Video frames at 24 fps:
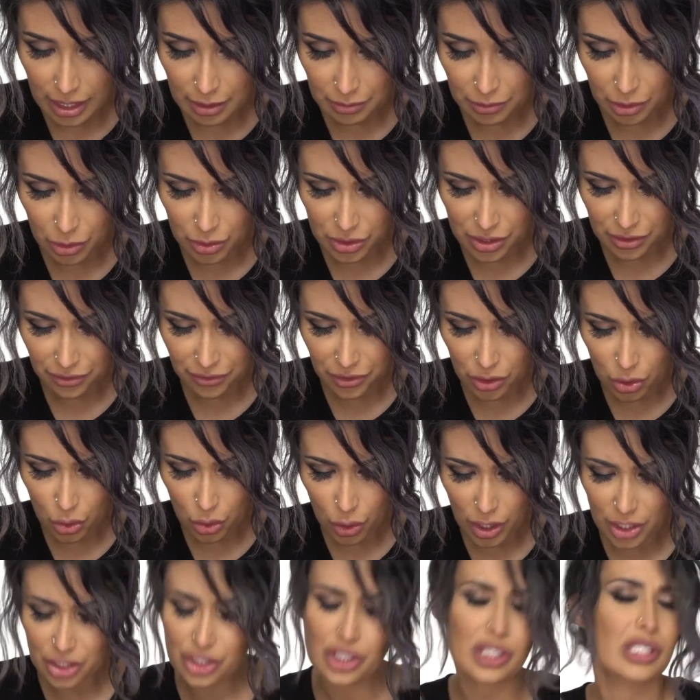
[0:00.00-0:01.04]
There was a few
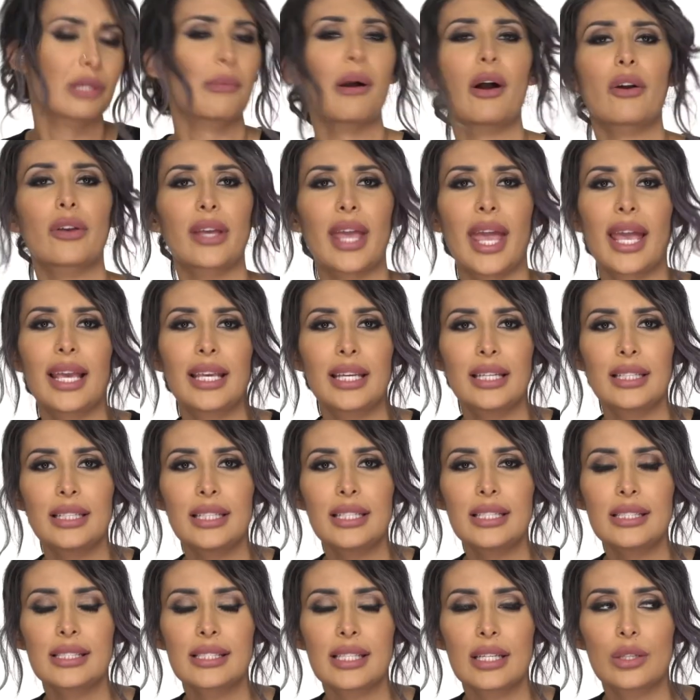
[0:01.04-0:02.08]
questions about
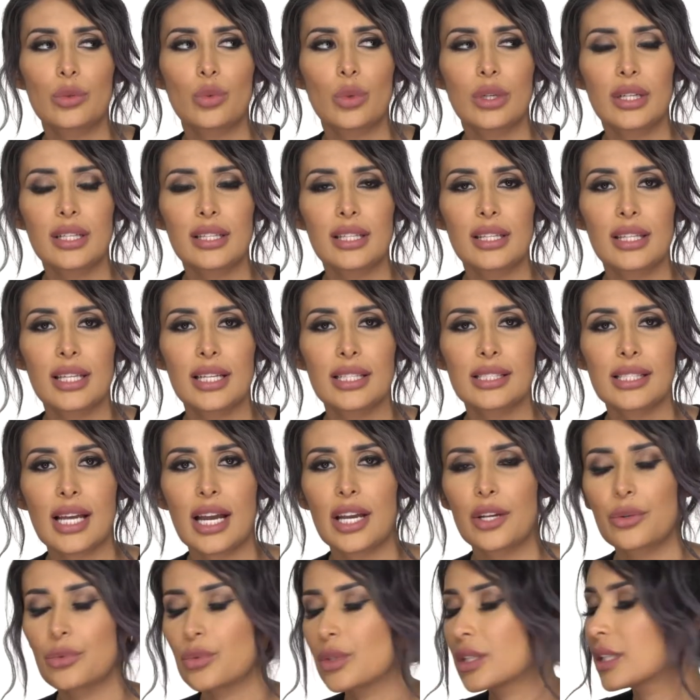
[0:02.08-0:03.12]
cakiness, and one of the things
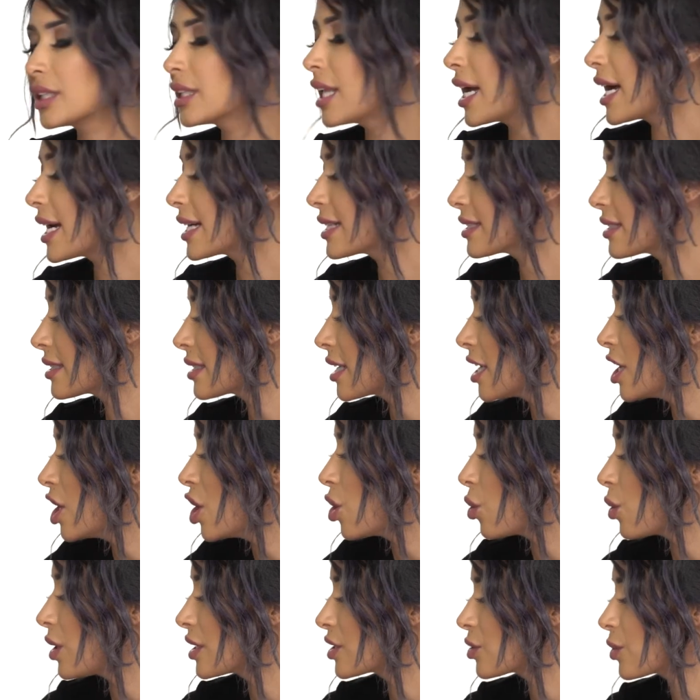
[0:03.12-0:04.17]
I realized
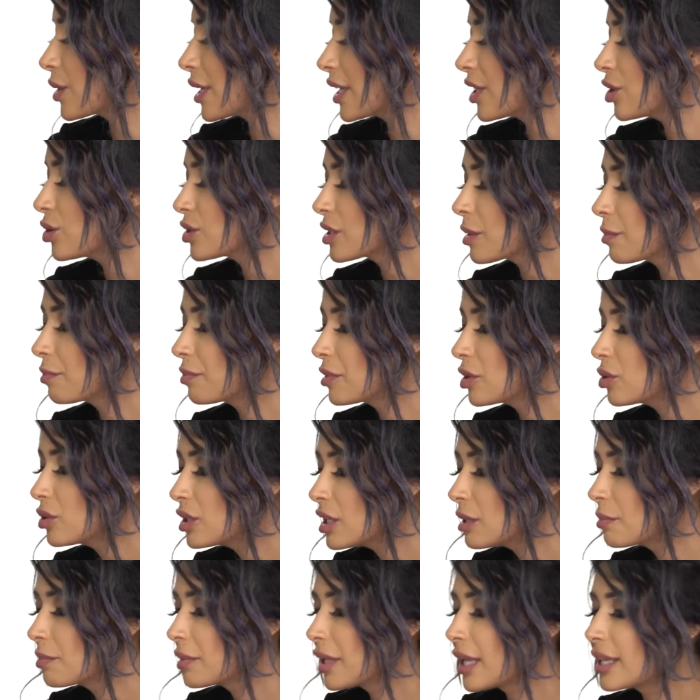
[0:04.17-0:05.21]
was when I use a
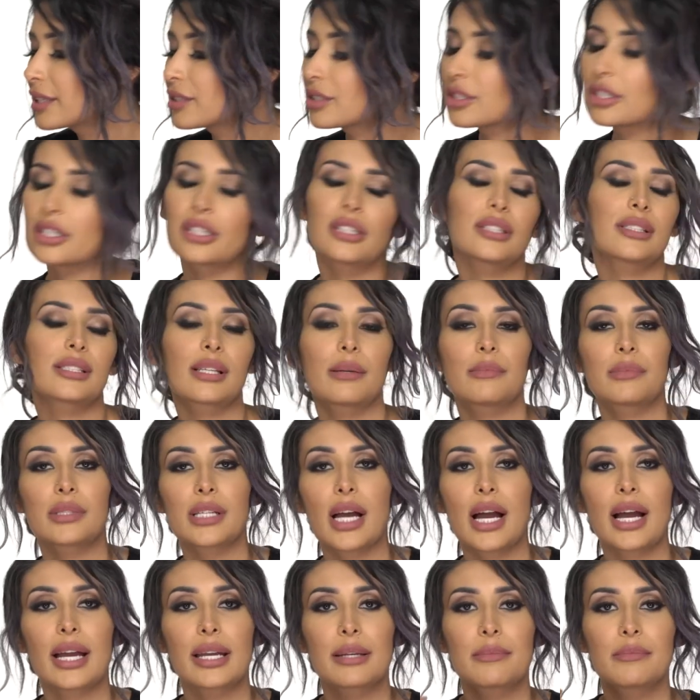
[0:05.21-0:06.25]
beauty blender,
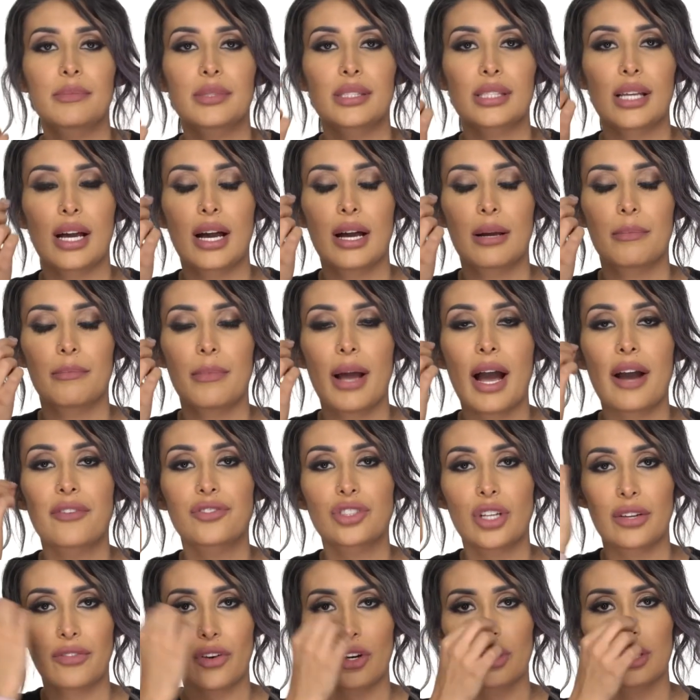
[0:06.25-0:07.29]
sometimes after
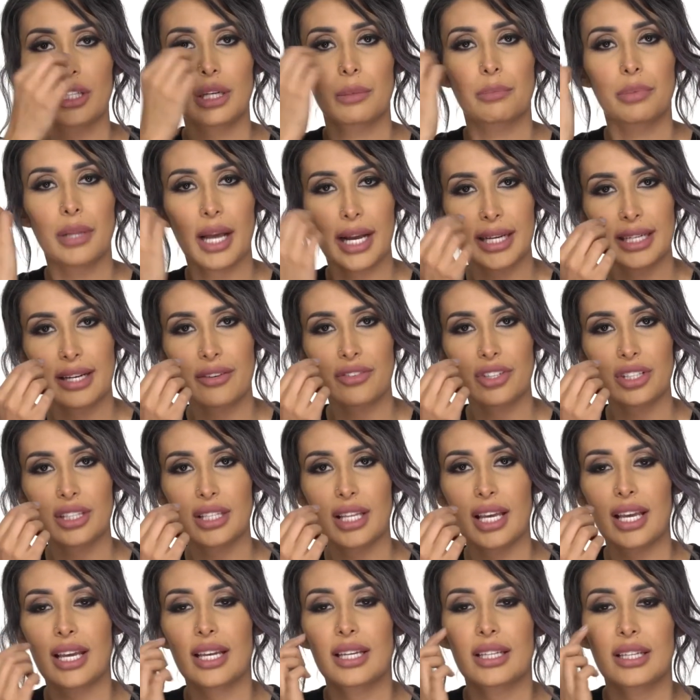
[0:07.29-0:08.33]
I've already applied
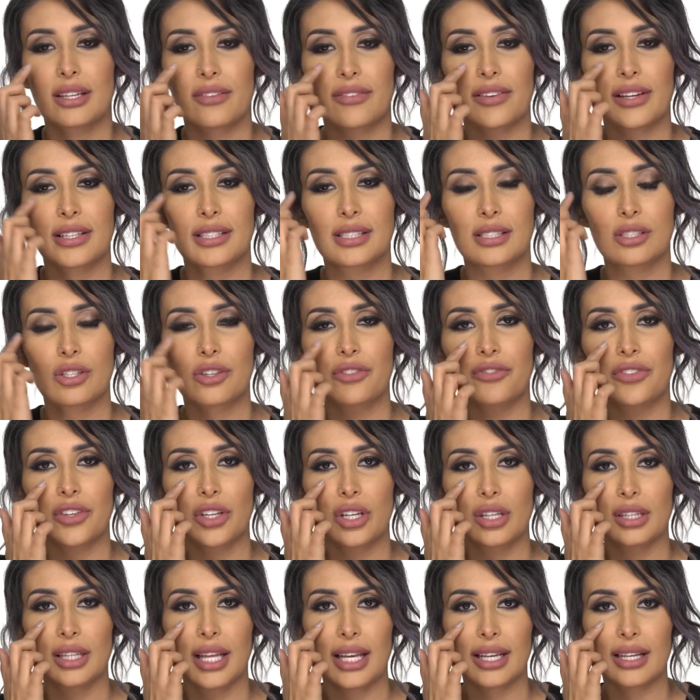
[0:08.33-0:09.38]
everything, and if I still
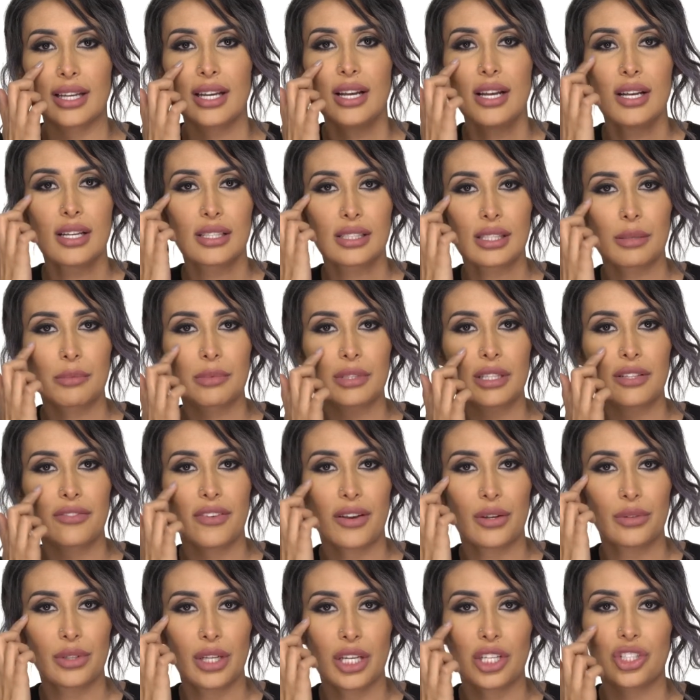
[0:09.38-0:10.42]
feel like some of the
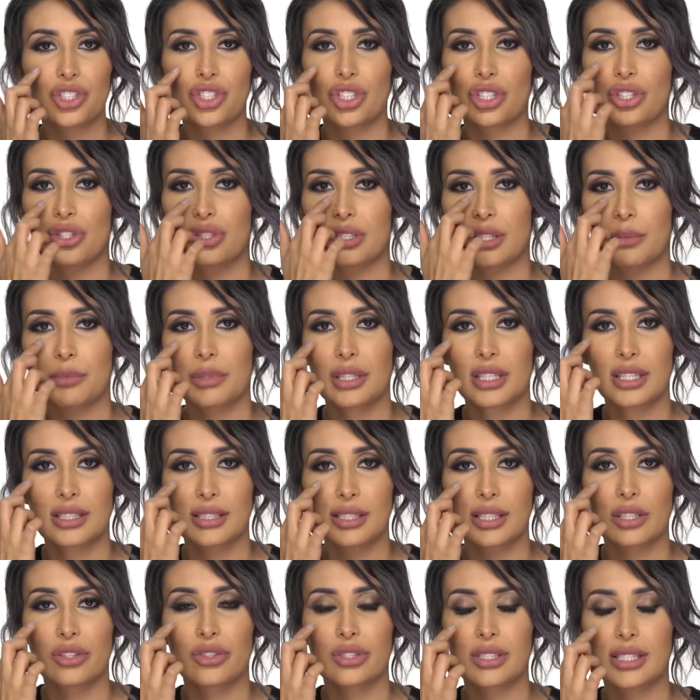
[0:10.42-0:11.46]
foundation or some of the
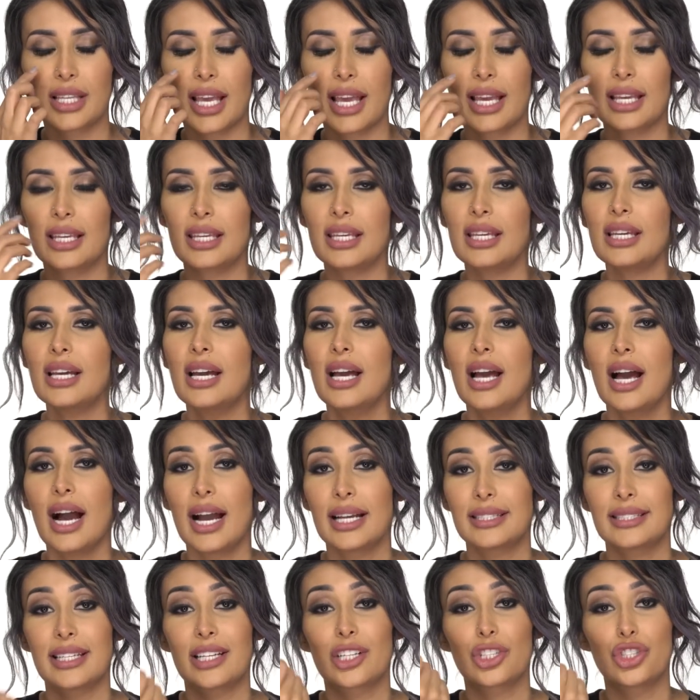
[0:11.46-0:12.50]
concealer is cakey, I
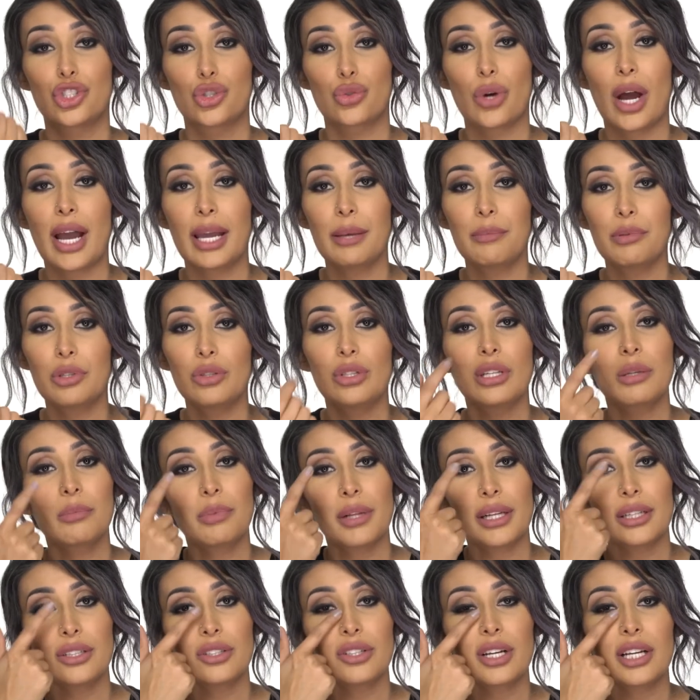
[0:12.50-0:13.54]
take a dry beauty
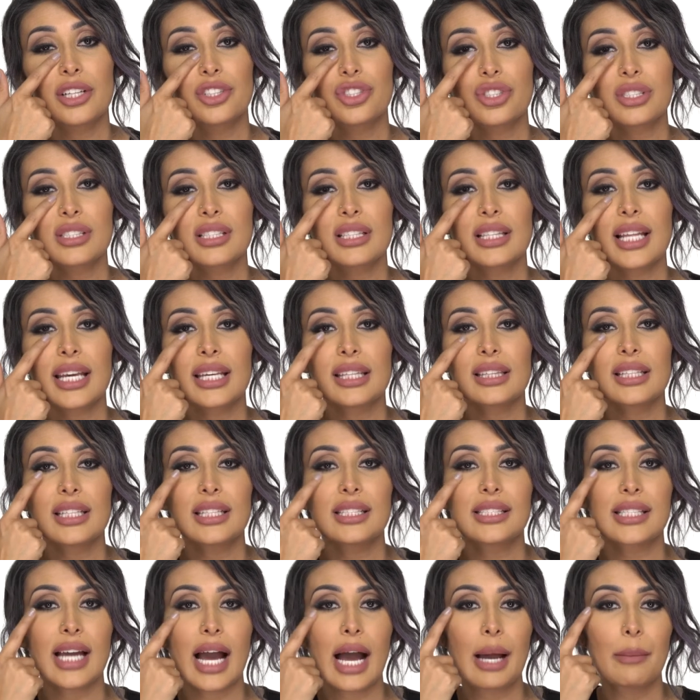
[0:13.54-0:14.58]
blender and just lightly
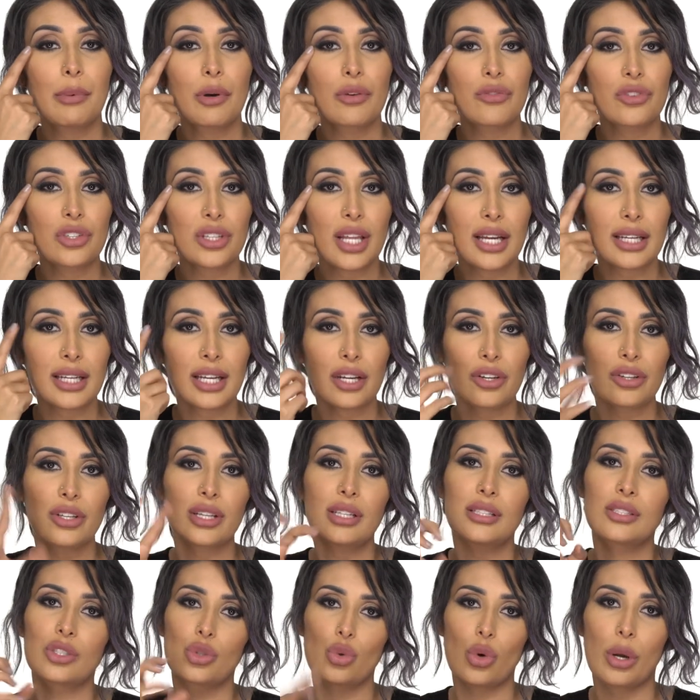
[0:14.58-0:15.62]
dab over that
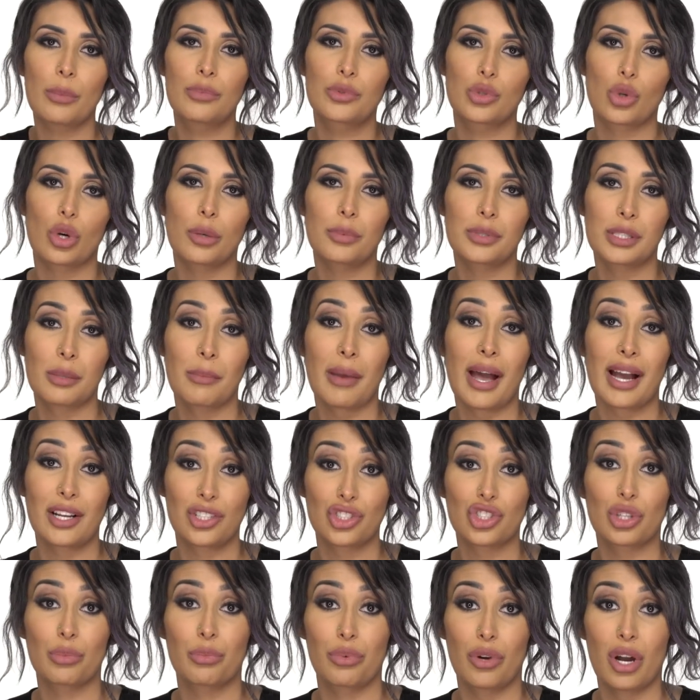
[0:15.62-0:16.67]
area to absorb some
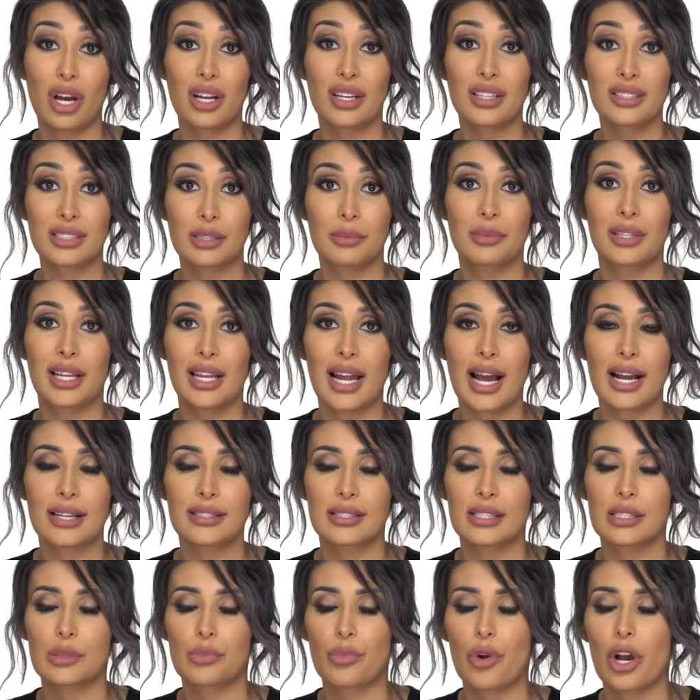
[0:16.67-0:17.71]
extra product, some of that
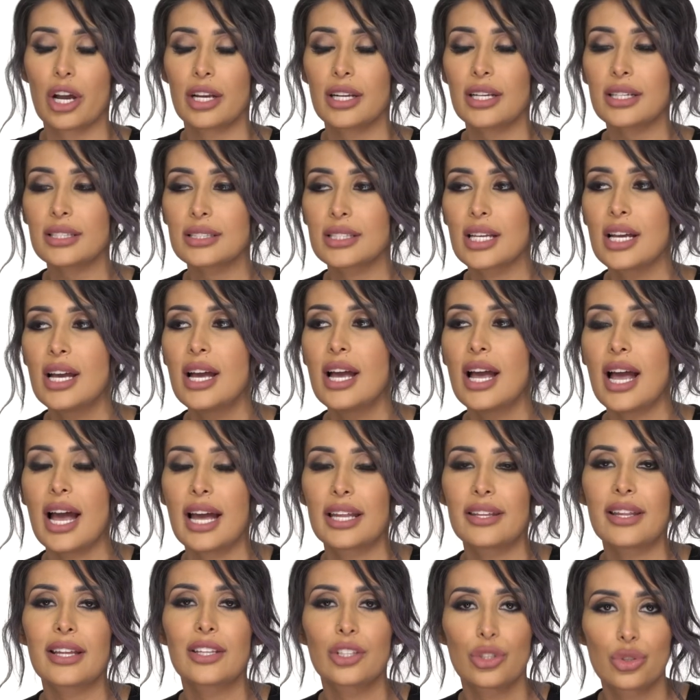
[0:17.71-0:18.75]
excess product,
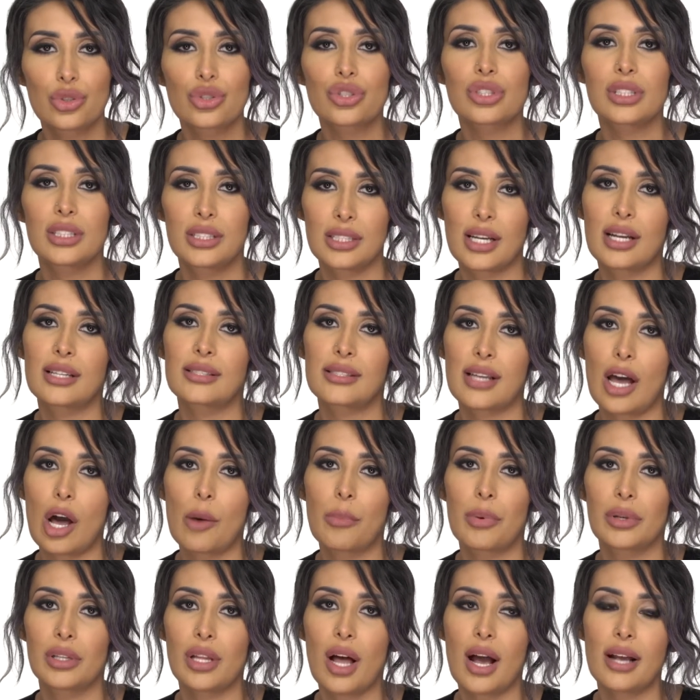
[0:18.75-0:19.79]
and that usually does
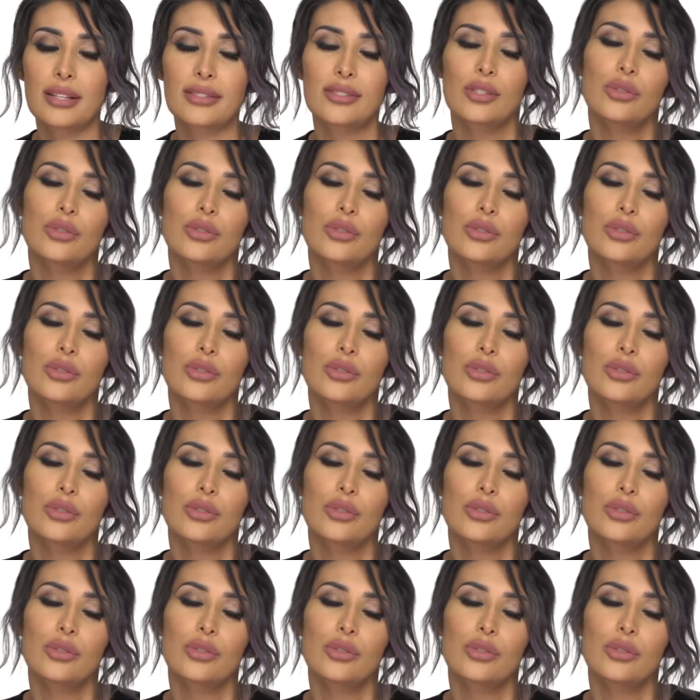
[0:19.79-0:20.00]
help a lot.